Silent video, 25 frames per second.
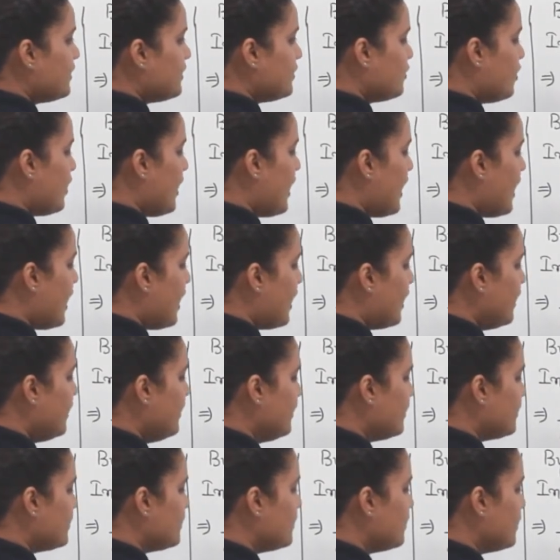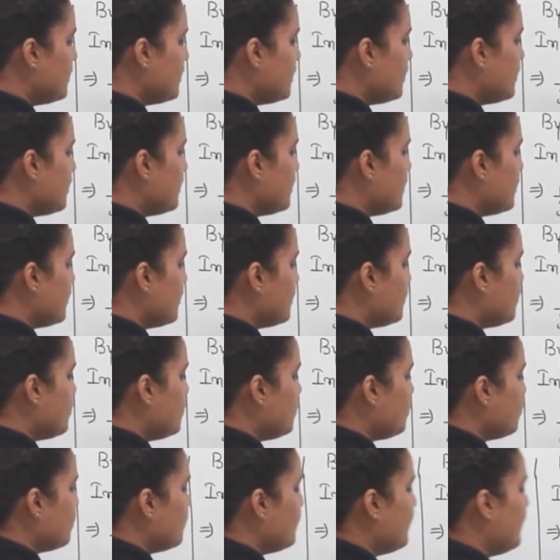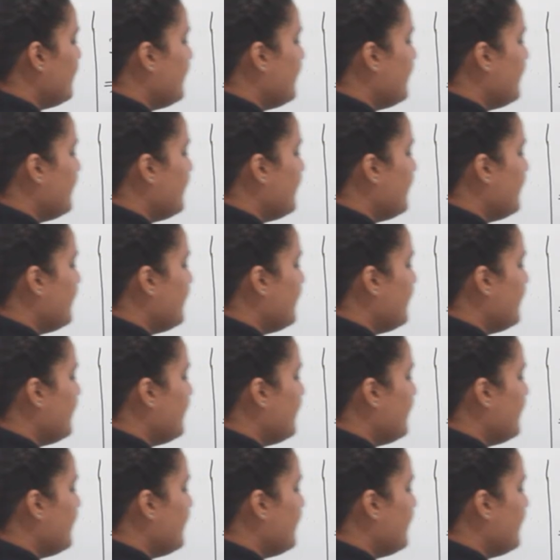so r cube.